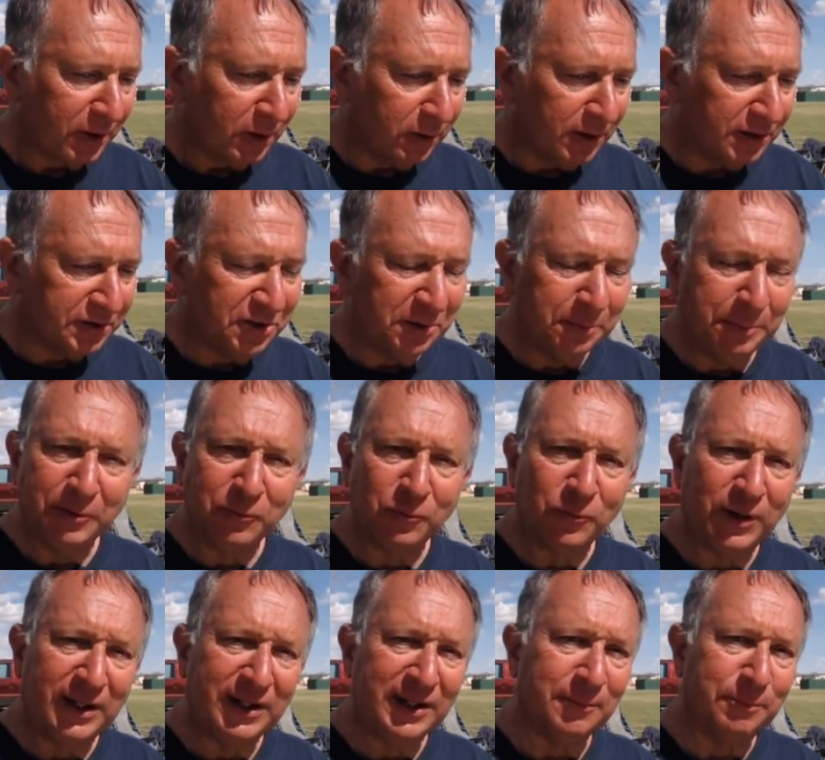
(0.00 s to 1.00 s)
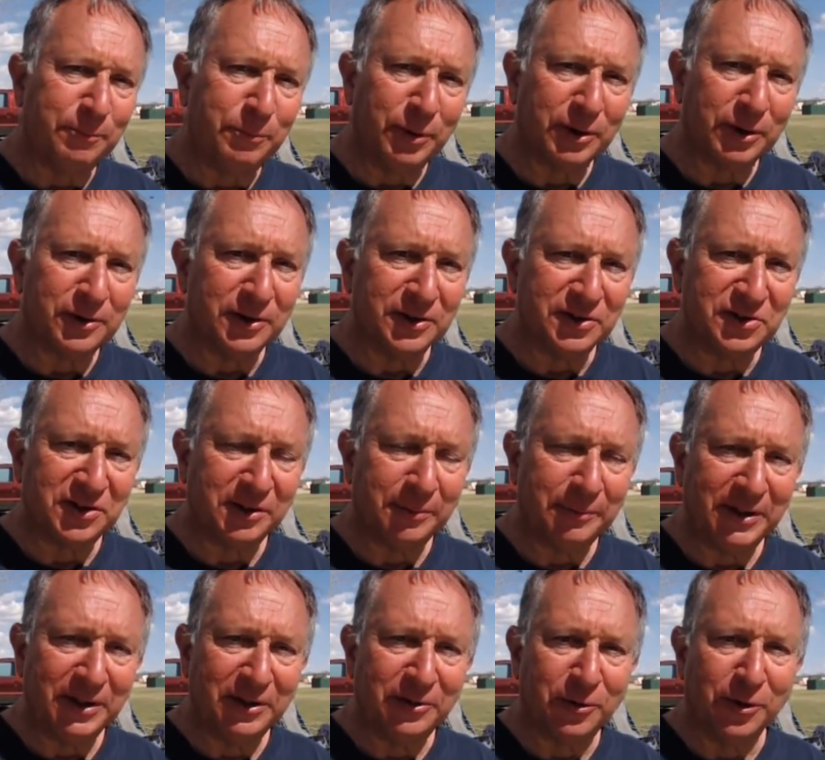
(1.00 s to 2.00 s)
Also been reading a book on
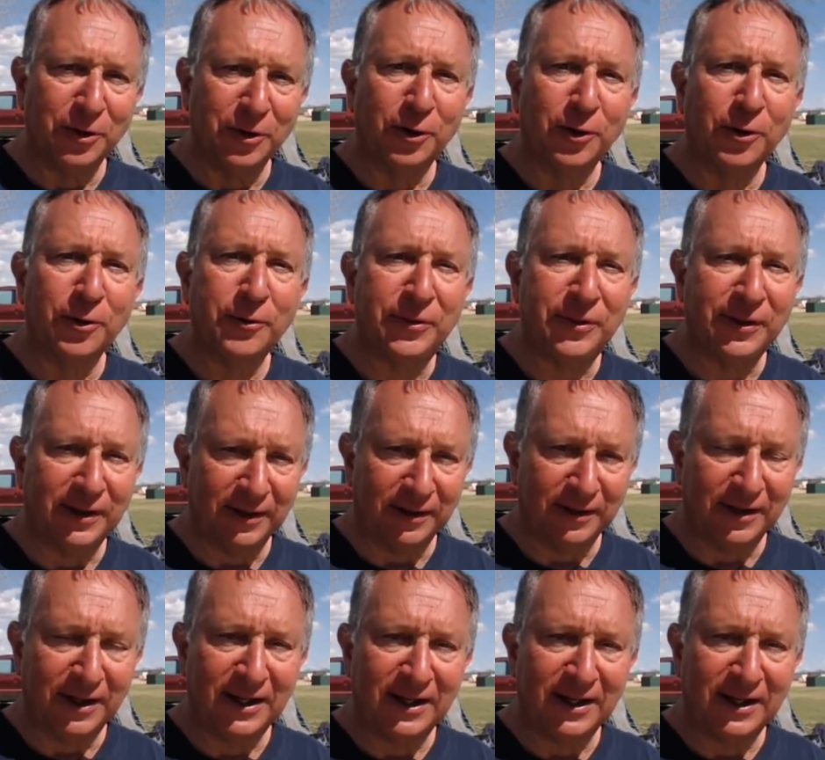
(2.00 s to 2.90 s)
something called earthing,